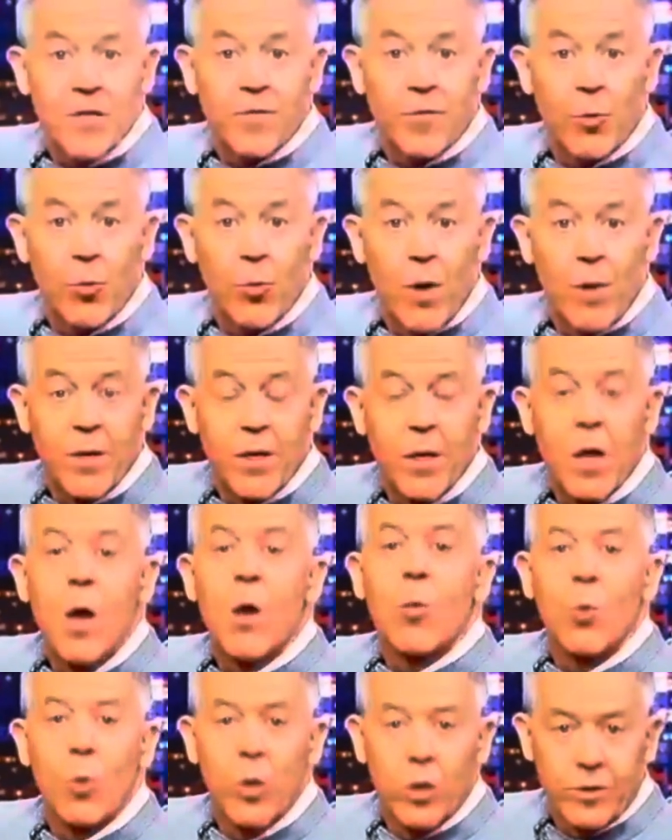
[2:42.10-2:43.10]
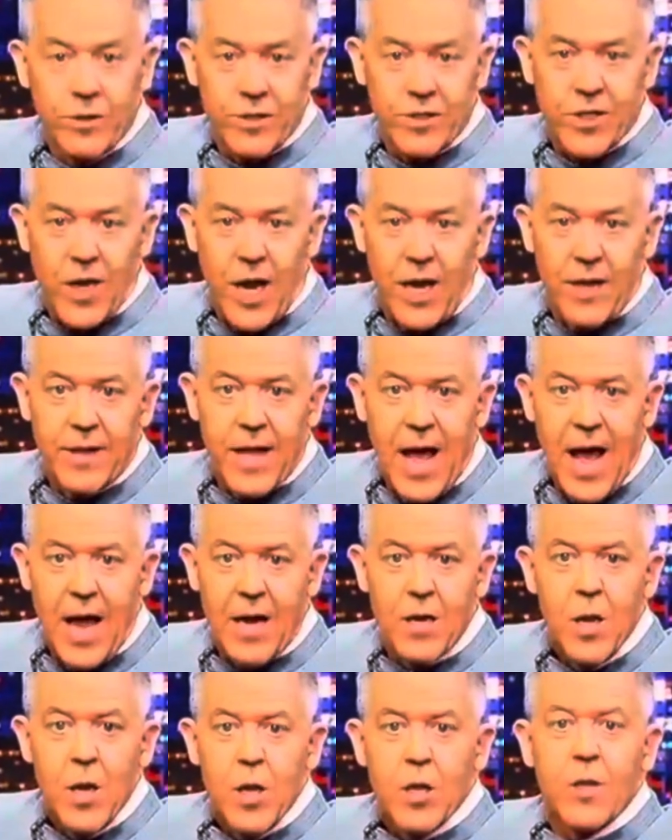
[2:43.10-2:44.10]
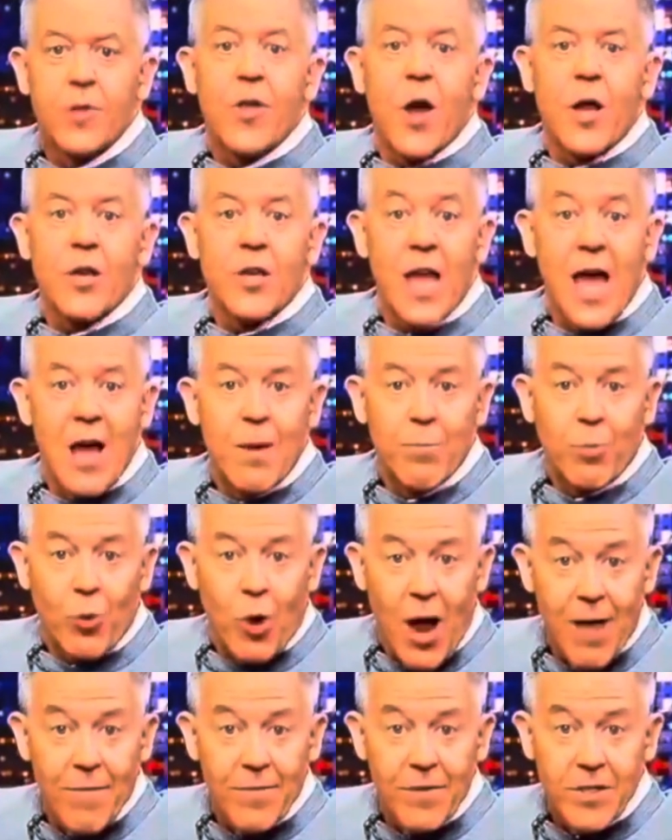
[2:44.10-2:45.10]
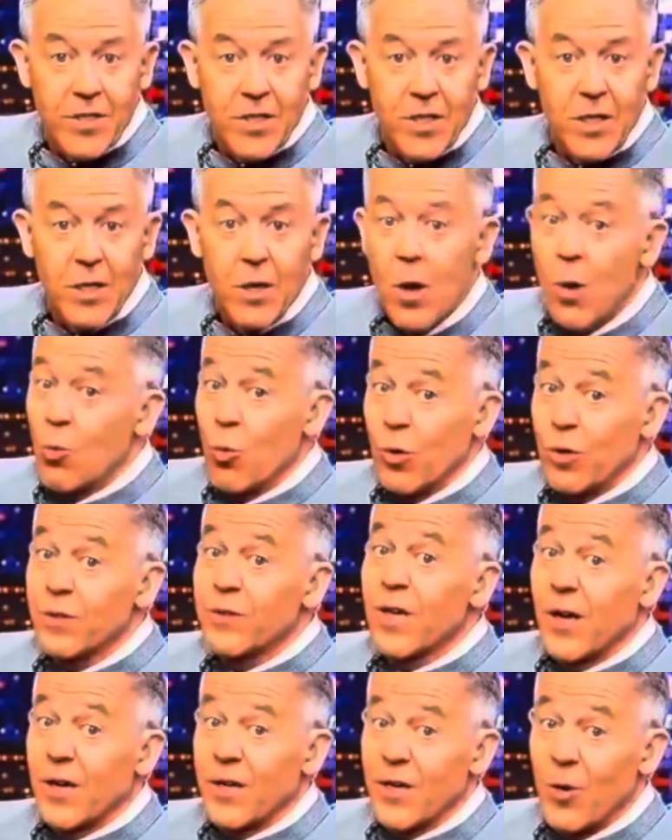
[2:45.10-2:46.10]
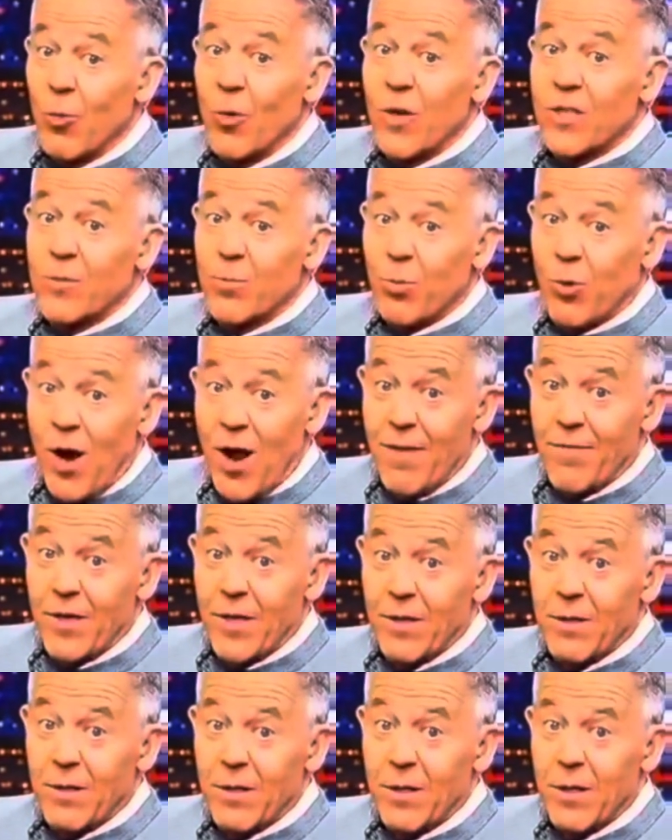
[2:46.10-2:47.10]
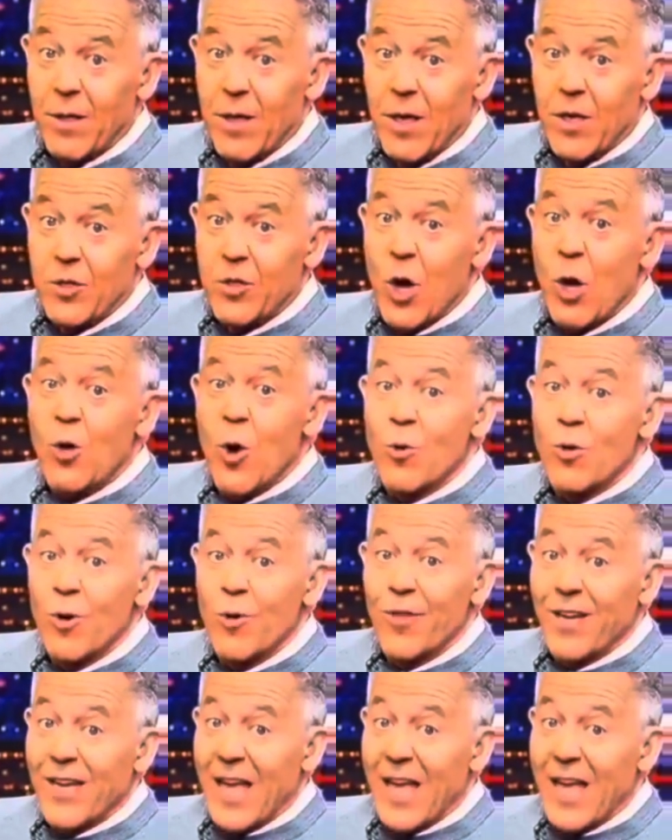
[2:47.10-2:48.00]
for women? We'll decide that. You thought you had privacy? We'll tell you what's private. And don't go near the